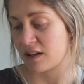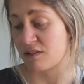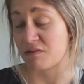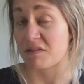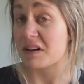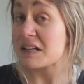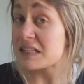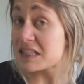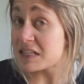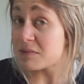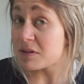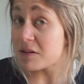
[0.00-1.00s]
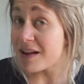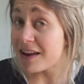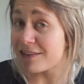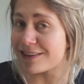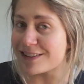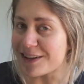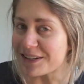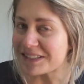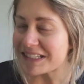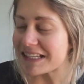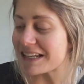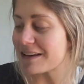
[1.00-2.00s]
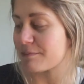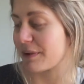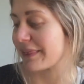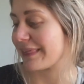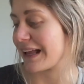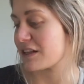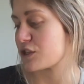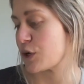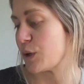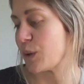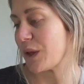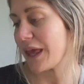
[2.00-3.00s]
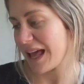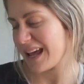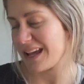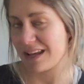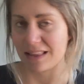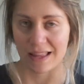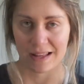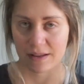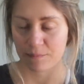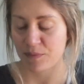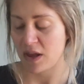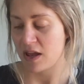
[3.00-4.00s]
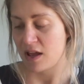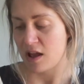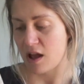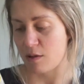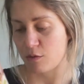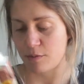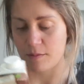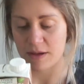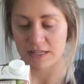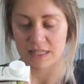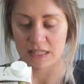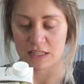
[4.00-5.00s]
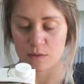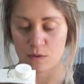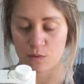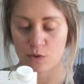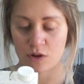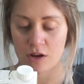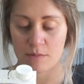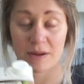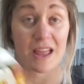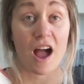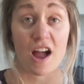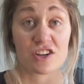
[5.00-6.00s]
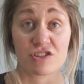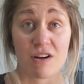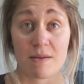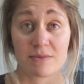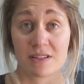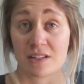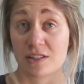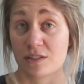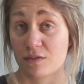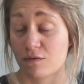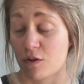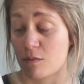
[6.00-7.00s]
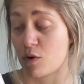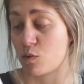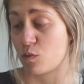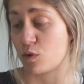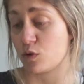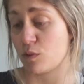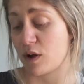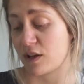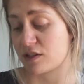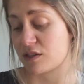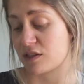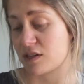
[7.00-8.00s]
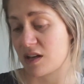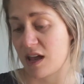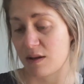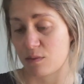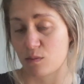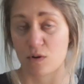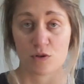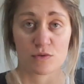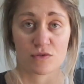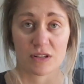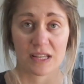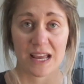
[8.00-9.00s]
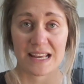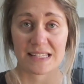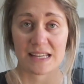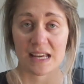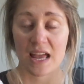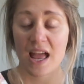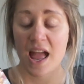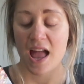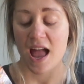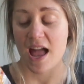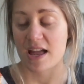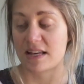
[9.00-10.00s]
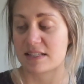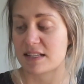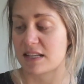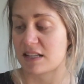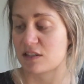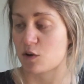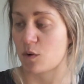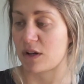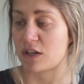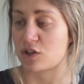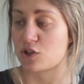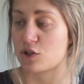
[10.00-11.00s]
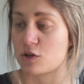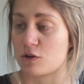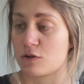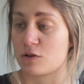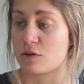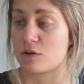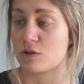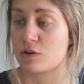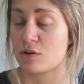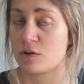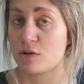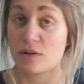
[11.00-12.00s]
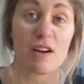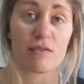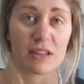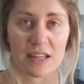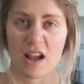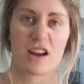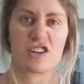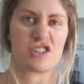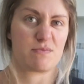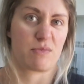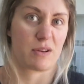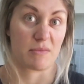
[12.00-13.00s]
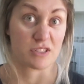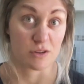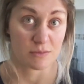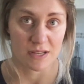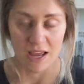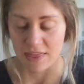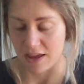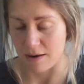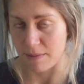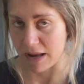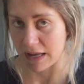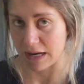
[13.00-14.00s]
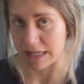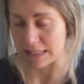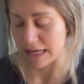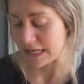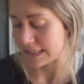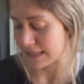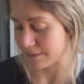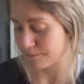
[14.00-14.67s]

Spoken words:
a reasonable amount of salt in it, but that's okay. Like, I will be mixing this with water, but yeah, I just grabbed this from Woolworths, which was really easy, and it is going to, yeah, really kind of just bring my soup together and make it nice and easy.